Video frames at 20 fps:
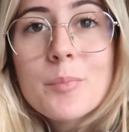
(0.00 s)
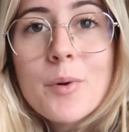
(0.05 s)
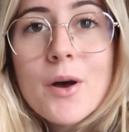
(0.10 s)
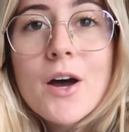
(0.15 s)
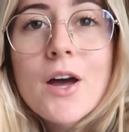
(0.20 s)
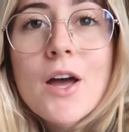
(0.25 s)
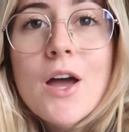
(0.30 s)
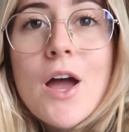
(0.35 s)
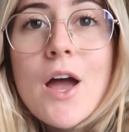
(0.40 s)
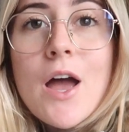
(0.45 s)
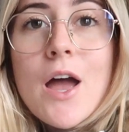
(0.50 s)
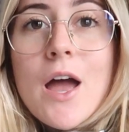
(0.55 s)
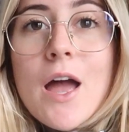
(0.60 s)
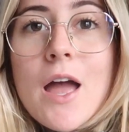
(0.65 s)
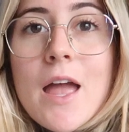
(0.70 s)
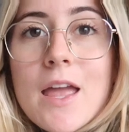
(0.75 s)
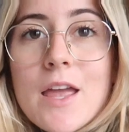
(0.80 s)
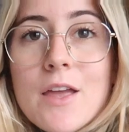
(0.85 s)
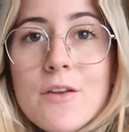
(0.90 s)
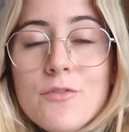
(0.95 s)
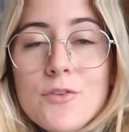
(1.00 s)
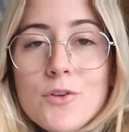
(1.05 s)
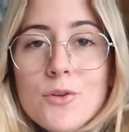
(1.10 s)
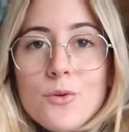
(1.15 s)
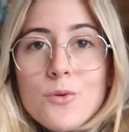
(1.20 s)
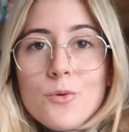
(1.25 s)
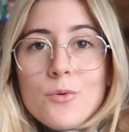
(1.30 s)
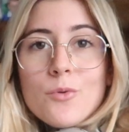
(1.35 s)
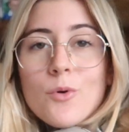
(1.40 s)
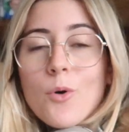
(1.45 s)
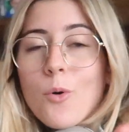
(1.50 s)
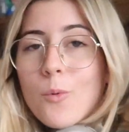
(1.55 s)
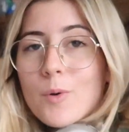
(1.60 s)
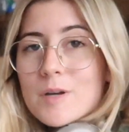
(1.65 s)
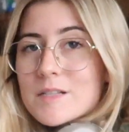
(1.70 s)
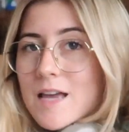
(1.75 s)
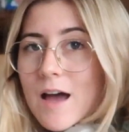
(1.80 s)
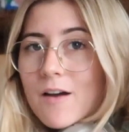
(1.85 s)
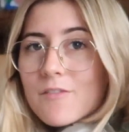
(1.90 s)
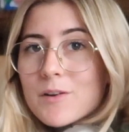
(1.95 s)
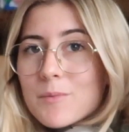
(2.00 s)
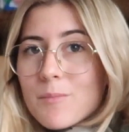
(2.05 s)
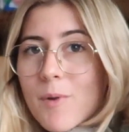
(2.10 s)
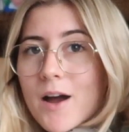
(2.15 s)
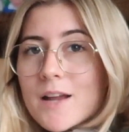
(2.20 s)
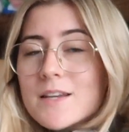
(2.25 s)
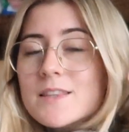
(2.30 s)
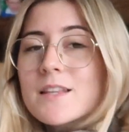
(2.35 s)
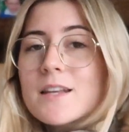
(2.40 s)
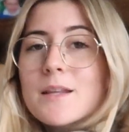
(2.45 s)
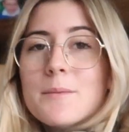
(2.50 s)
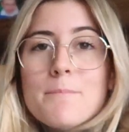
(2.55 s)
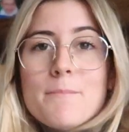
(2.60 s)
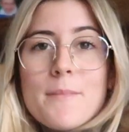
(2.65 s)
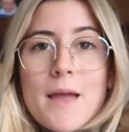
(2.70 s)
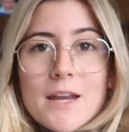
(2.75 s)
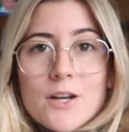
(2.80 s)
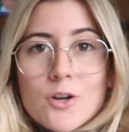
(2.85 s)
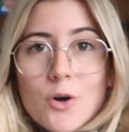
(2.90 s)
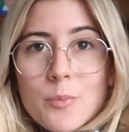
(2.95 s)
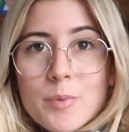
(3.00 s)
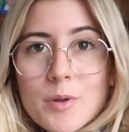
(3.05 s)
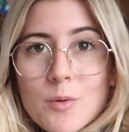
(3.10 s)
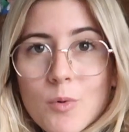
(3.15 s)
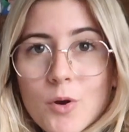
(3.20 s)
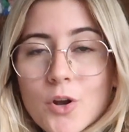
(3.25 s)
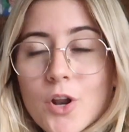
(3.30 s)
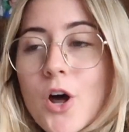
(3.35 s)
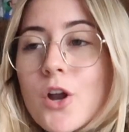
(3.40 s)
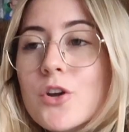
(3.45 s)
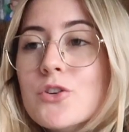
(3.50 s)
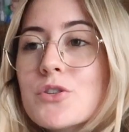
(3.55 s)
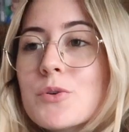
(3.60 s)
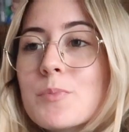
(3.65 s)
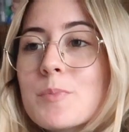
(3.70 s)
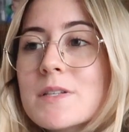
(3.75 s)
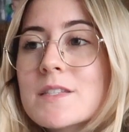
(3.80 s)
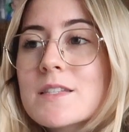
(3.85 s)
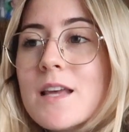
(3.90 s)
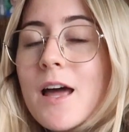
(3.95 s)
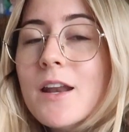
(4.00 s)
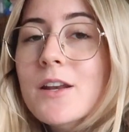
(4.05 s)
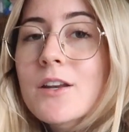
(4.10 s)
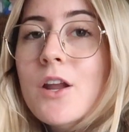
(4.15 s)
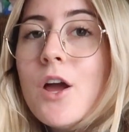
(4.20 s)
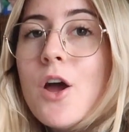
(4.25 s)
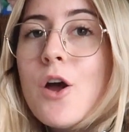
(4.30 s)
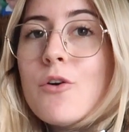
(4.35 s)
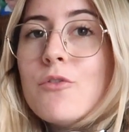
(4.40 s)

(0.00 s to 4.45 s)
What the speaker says: But if you always have in mind that it may not be 100%,